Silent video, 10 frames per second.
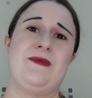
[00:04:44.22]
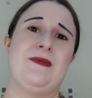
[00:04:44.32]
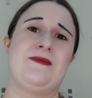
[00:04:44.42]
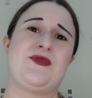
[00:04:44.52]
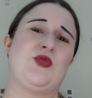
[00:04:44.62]

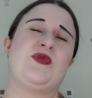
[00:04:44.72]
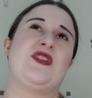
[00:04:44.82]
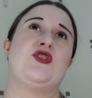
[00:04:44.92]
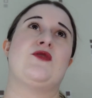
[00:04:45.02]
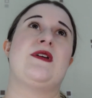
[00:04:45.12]

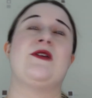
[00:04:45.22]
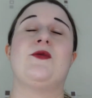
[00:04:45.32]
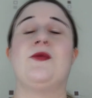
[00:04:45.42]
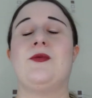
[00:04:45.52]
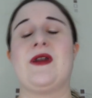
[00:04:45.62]
subsidiary
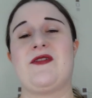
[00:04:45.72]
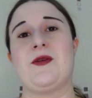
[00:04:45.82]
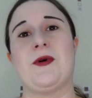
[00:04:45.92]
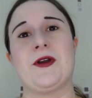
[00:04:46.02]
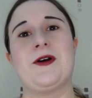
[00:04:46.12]
or whatever you
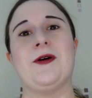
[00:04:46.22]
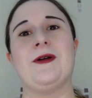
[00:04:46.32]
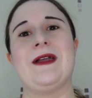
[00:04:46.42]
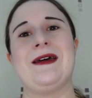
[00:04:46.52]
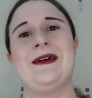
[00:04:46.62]
want to
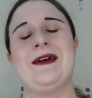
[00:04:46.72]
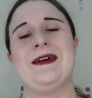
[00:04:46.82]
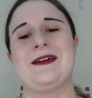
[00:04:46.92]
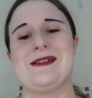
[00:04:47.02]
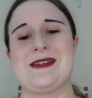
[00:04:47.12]
call it,
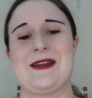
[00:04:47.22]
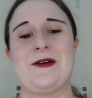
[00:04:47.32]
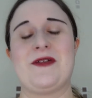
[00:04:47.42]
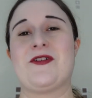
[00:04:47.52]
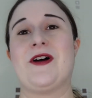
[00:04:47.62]
because I know
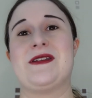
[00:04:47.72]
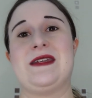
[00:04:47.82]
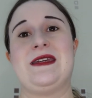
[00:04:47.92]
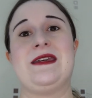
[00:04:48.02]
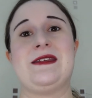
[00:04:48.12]
they've got a
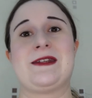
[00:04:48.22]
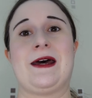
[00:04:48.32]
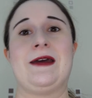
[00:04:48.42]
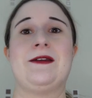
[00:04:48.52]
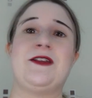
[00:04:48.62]
DE
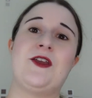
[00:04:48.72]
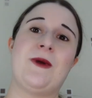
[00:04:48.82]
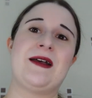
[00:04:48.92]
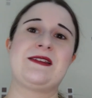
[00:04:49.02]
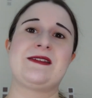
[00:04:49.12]
site and a
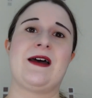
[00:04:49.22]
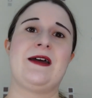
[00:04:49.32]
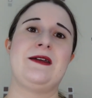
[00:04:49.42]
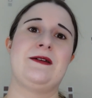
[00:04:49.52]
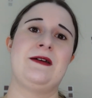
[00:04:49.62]
US site.